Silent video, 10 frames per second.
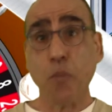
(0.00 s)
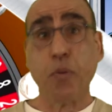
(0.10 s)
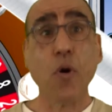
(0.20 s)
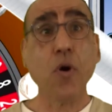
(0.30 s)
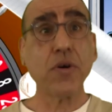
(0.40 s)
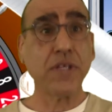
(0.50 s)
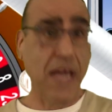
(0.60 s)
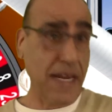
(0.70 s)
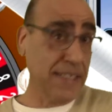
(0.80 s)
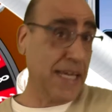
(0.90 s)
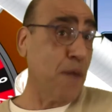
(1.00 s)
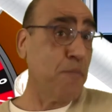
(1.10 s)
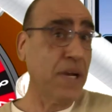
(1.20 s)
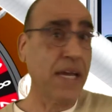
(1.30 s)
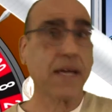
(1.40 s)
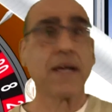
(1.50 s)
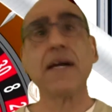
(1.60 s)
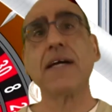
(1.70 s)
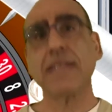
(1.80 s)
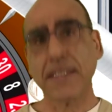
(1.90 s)
porn, and gambling
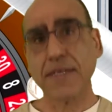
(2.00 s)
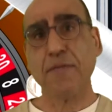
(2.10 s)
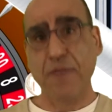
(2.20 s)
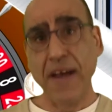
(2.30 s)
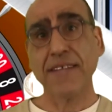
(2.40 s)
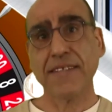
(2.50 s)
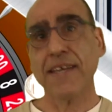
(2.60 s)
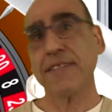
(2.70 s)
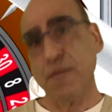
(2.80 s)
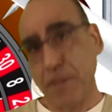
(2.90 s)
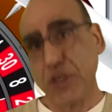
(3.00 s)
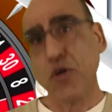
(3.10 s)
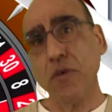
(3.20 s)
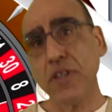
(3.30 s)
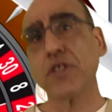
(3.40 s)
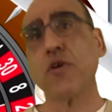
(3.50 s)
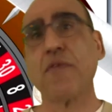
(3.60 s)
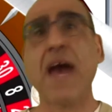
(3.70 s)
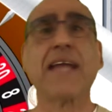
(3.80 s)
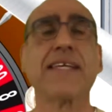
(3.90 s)
that's affecting the majority of
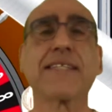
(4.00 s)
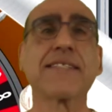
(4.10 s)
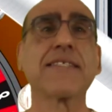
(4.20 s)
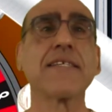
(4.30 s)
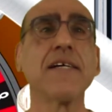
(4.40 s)
addicts?